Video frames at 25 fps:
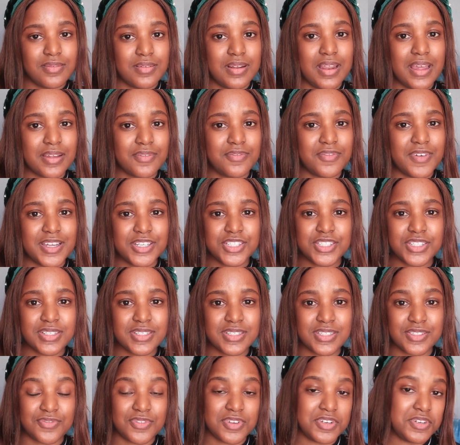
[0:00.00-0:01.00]
Like,
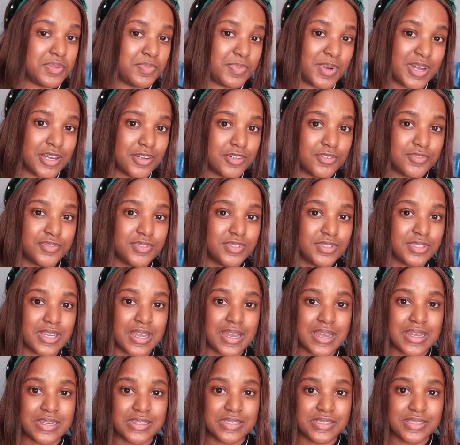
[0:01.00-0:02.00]
fashion is very powerful,
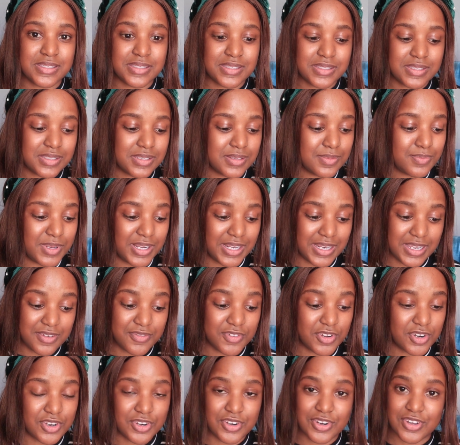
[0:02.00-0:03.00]
guys,
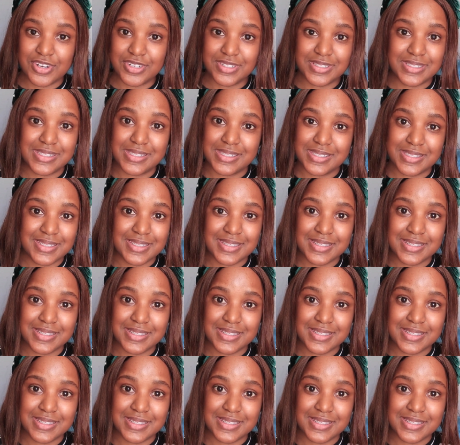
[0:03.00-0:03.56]
believe it or not.